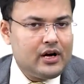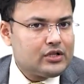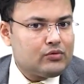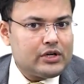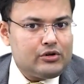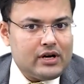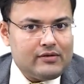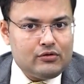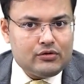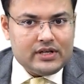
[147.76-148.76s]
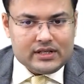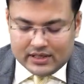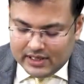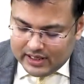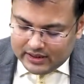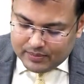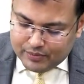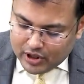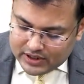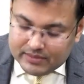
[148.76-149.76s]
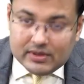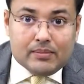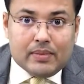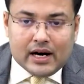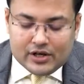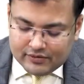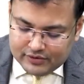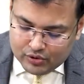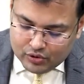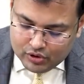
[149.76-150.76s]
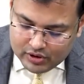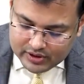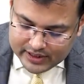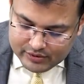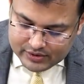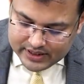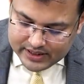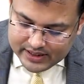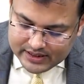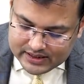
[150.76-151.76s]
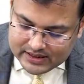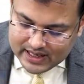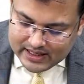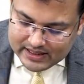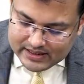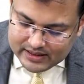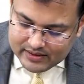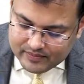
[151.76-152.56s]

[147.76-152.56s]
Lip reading: So what you have noticed, the proximal part of the colon, can you see it is dilated?